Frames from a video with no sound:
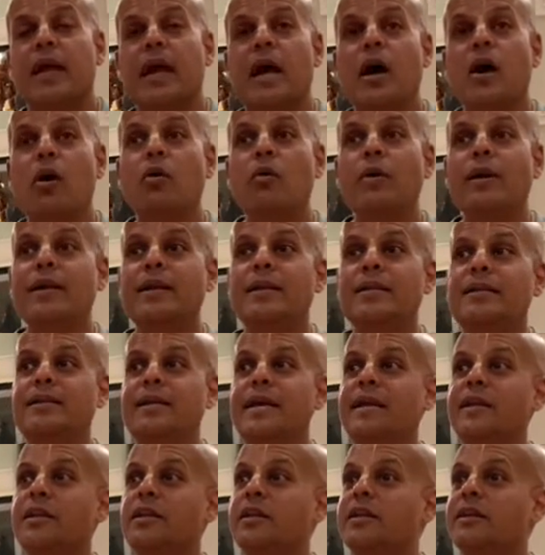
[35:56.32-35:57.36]
How
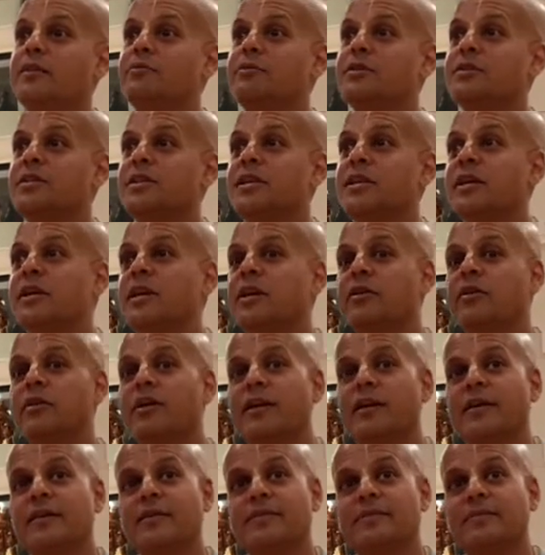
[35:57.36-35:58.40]
intently was he
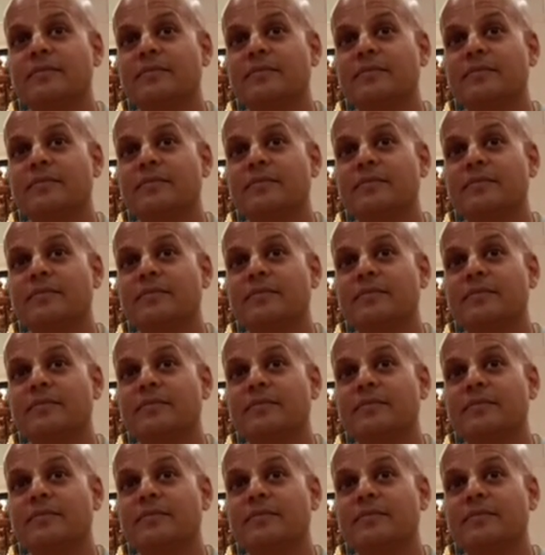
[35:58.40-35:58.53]
hearing?